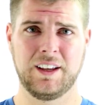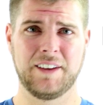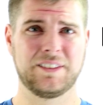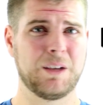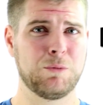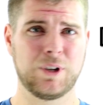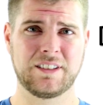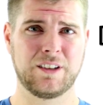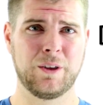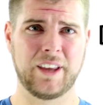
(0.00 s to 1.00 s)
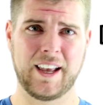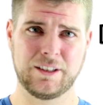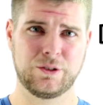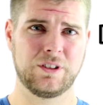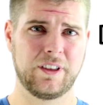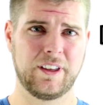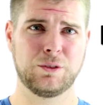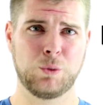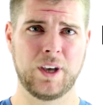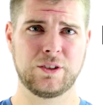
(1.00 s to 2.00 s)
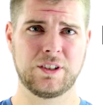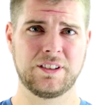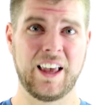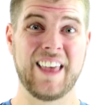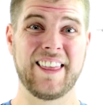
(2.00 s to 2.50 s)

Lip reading: If someone doesn't know the answer to these questions,